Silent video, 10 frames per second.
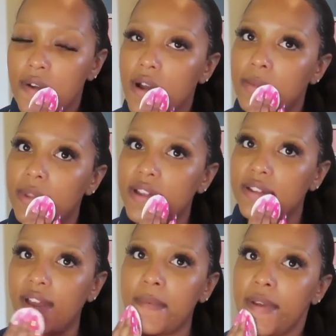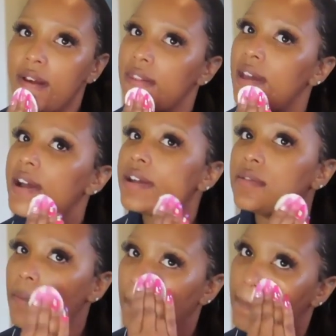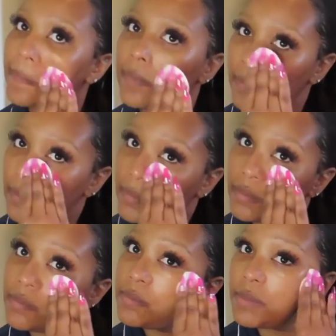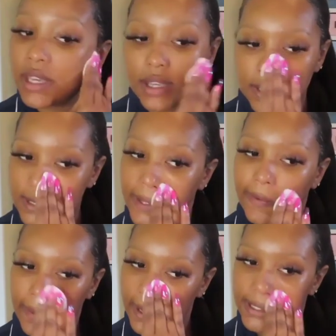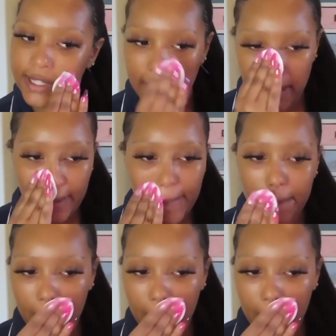I'm dabbing a lot because it's I